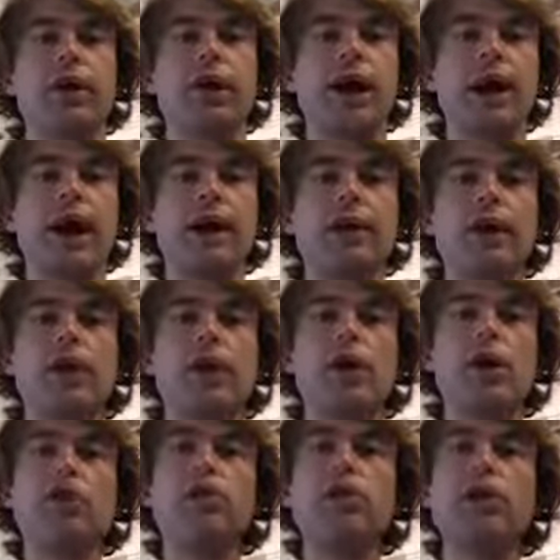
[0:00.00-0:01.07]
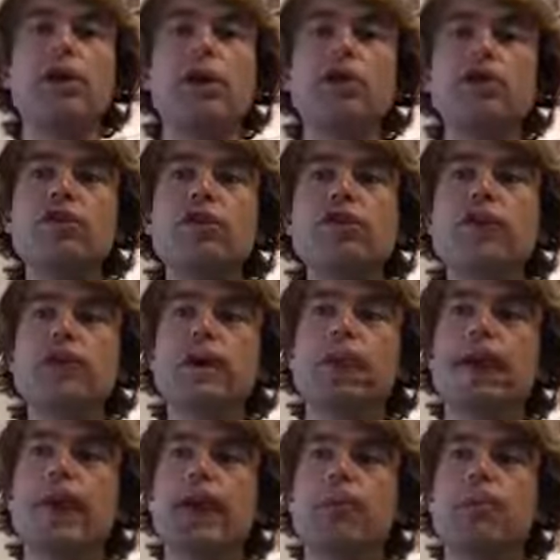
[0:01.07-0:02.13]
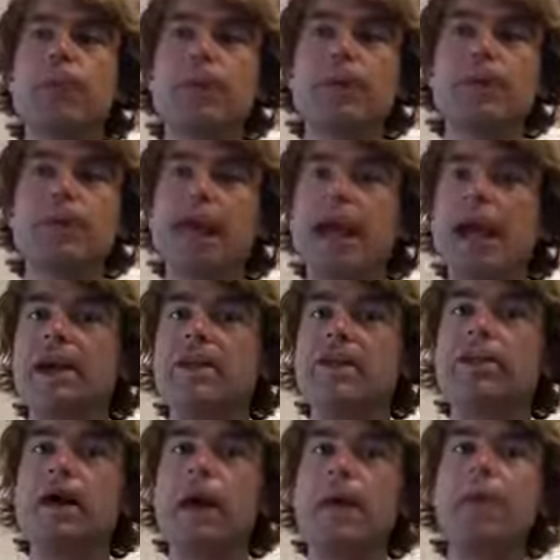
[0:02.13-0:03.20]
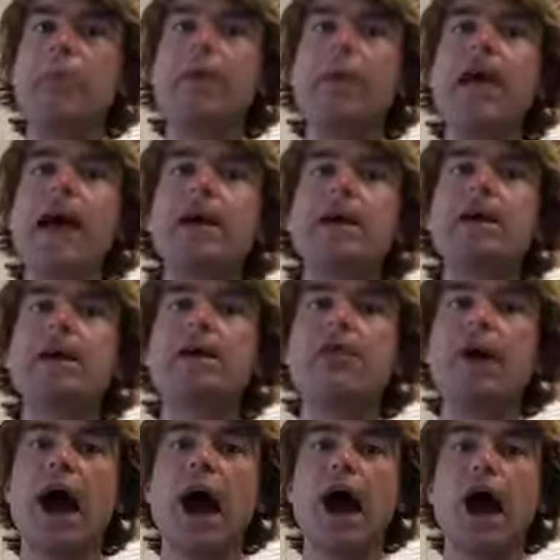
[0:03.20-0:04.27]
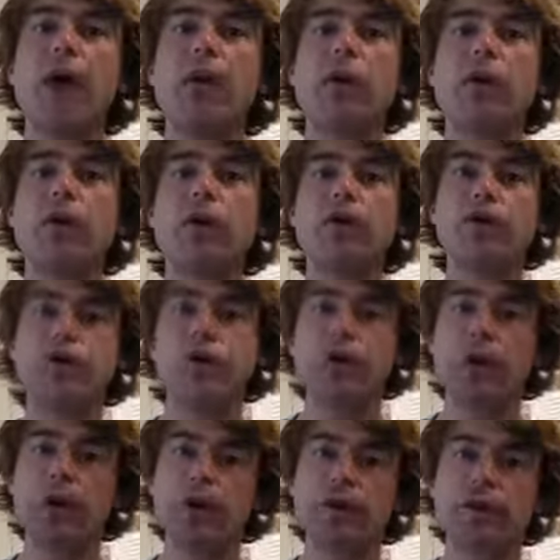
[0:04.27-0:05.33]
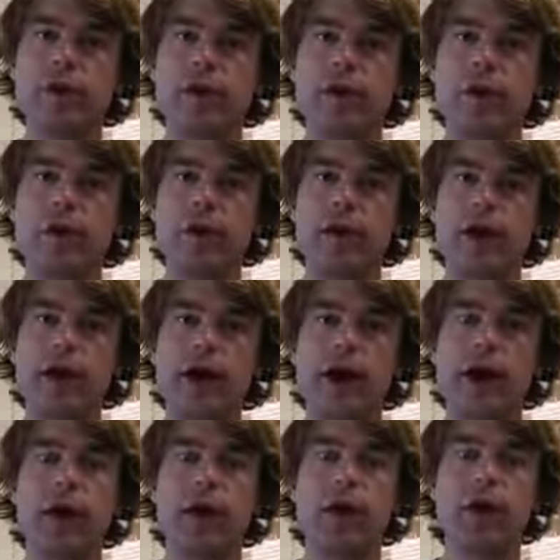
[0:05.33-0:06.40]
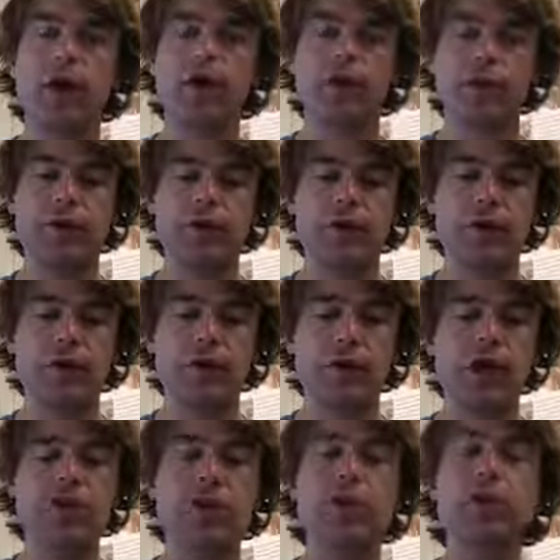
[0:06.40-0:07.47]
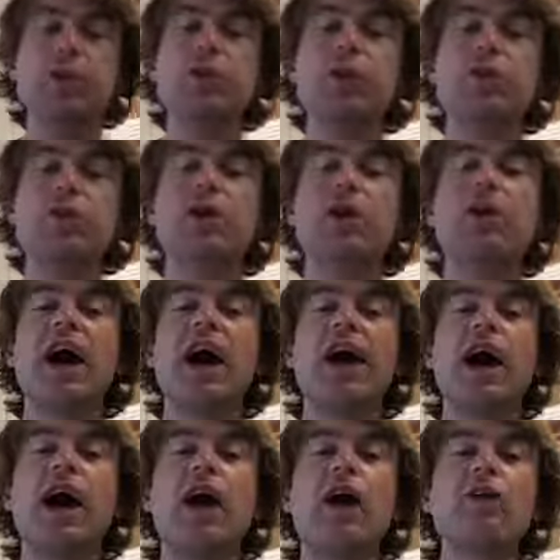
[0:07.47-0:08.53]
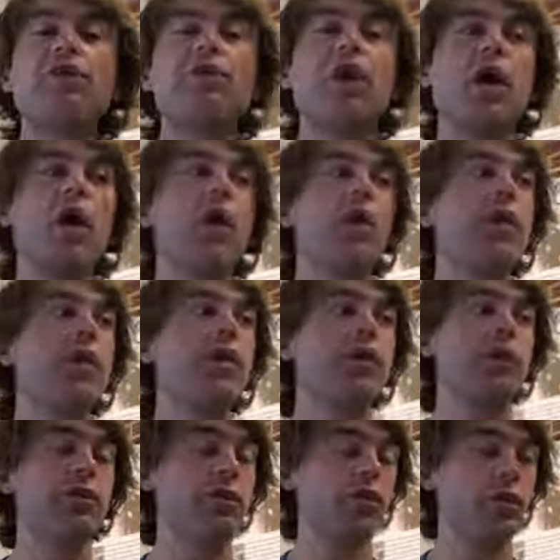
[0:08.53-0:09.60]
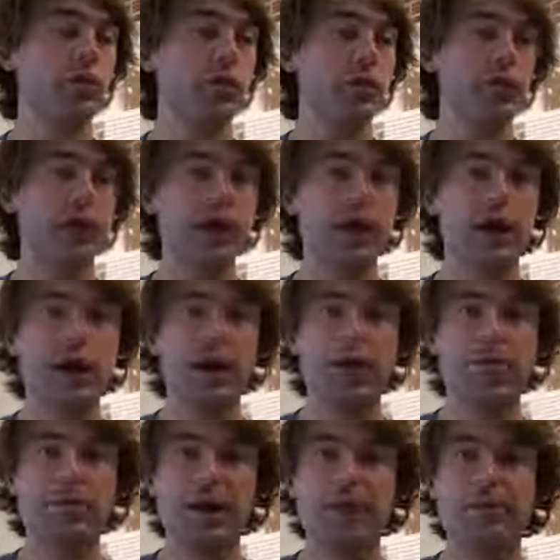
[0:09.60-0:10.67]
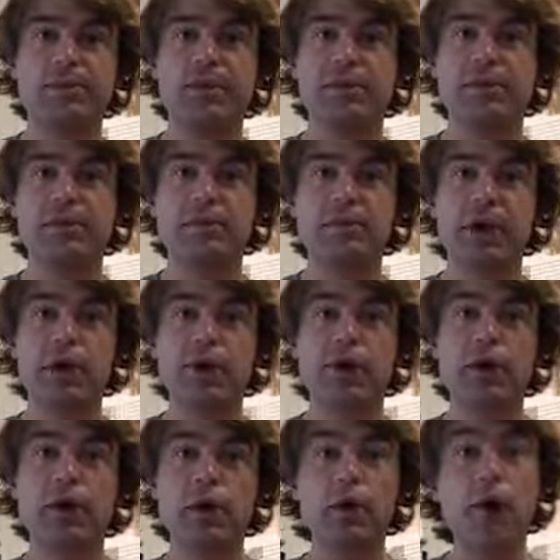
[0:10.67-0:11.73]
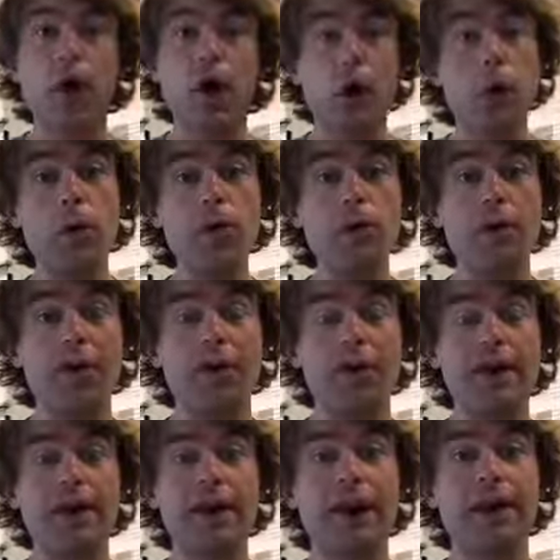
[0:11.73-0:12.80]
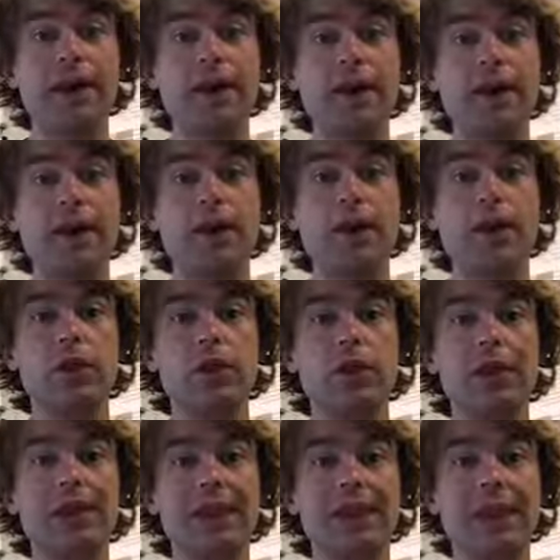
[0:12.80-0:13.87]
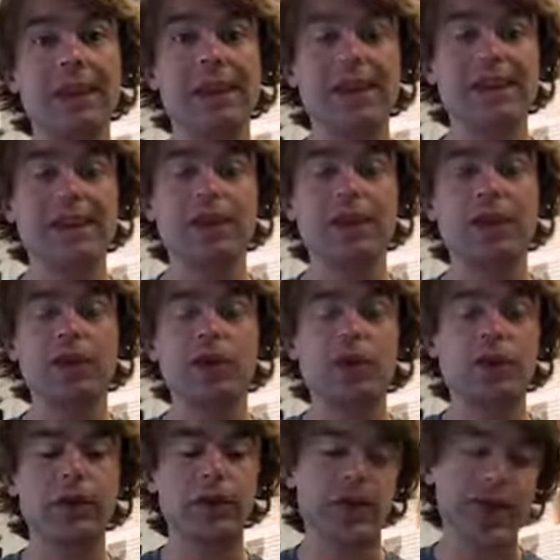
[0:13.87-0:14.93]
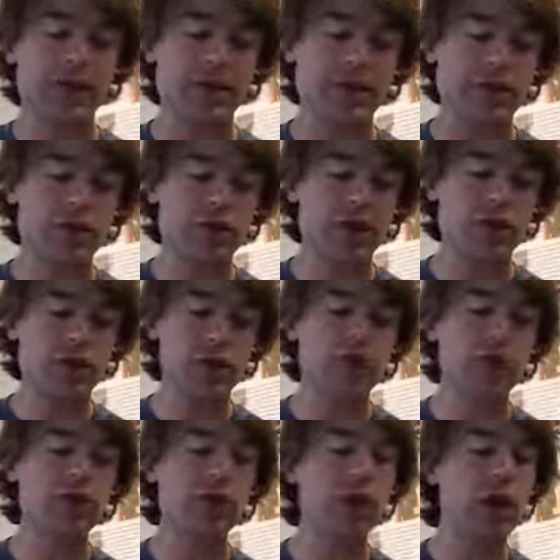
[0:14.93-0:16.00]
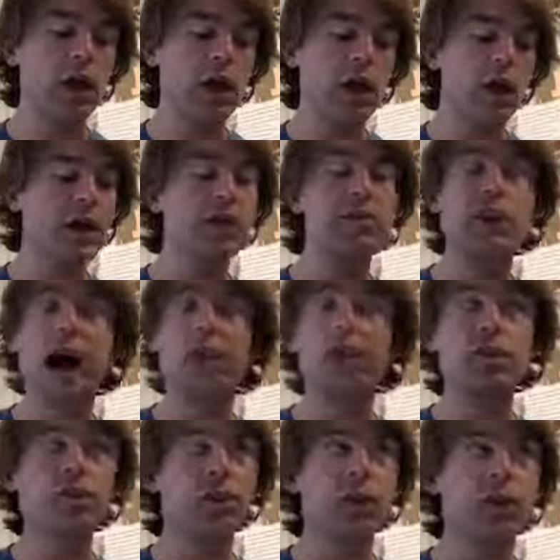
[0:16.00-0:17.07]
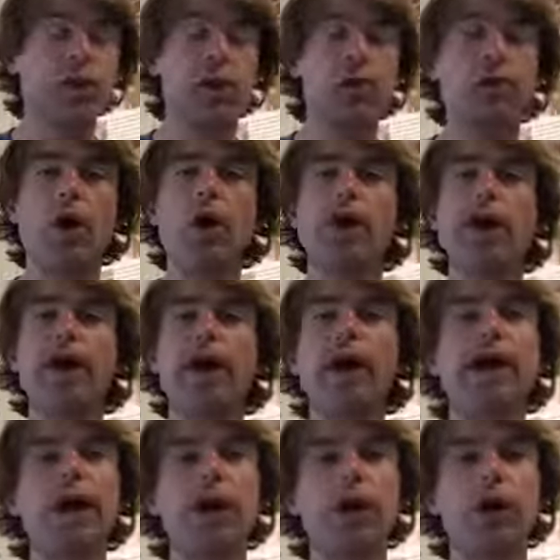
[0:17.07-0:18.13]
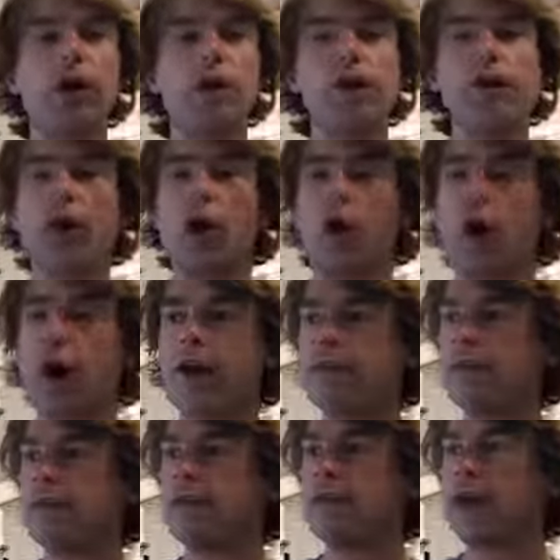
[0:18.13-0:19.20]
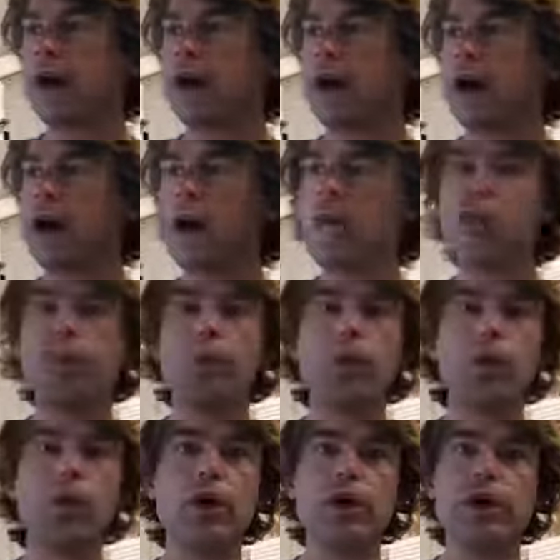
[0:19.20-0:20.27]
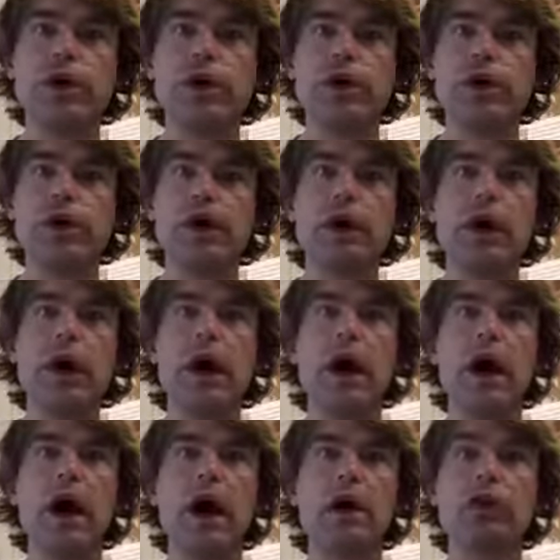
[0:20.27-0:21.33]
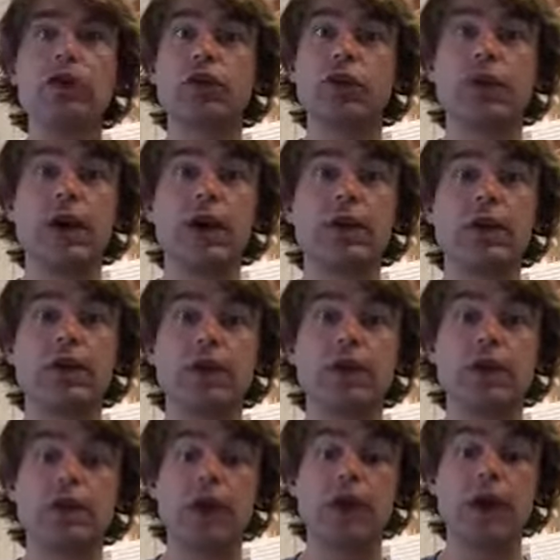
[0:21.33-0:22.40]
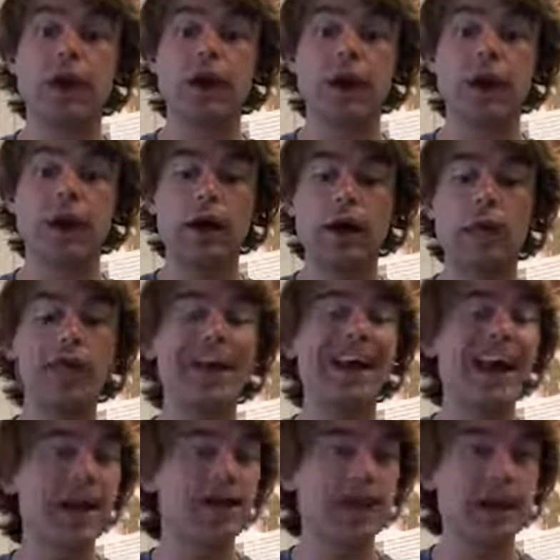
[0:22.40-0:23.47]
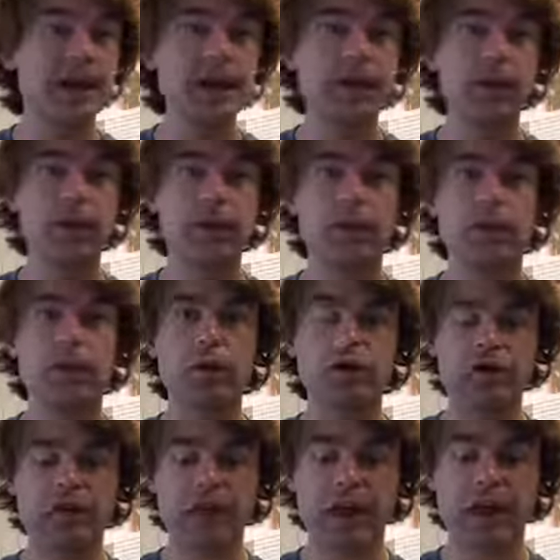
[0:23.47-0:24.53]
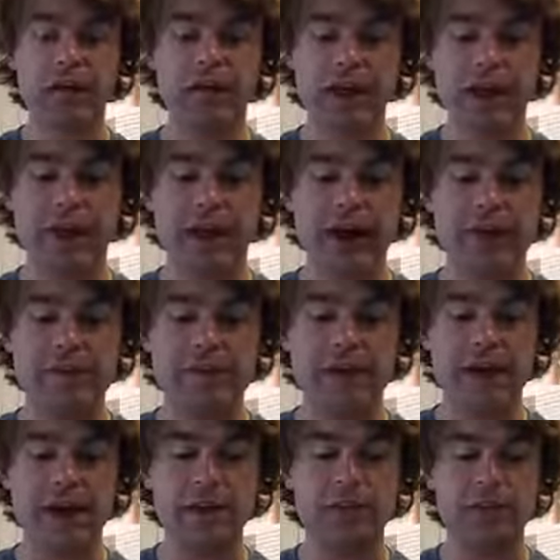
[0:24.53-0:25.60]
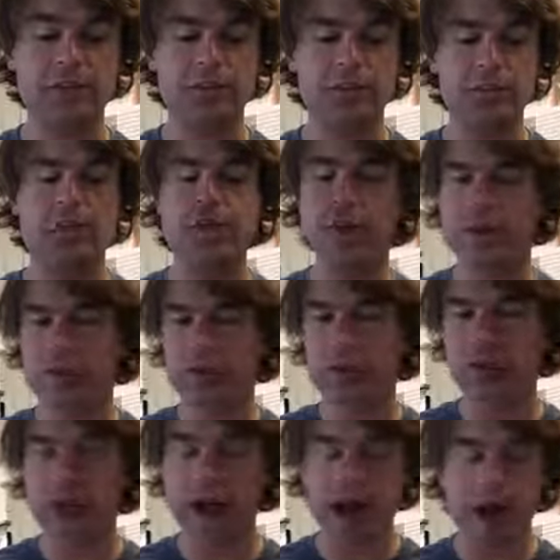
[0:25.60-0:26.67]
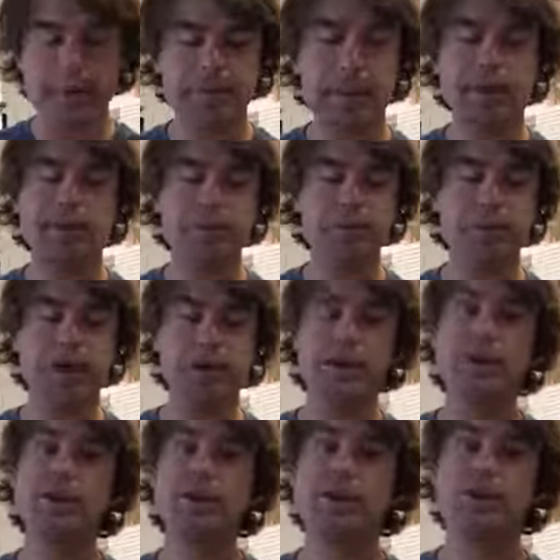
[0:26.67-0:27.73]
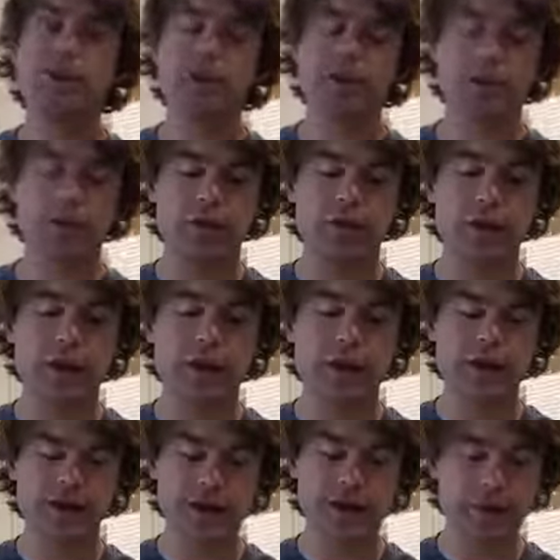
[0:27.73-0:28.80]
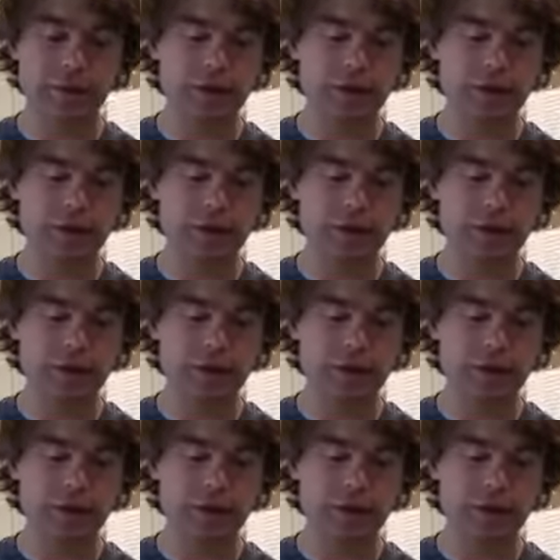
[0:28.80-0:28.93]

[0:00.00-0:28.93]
Island. So his story kind of permeates many of our stories here on Bald Head Island, whether it's the creation of the original lighthouse, whether it's the story of Benjamin Smith, who owned Bald Head Island during the late 18th and early 19th centuries, the establishment of Old Baldy Lighthouse, the harvesting of the wood here, to create the Navy, the original Navy of the United States. Never really happens, but it's a great idea.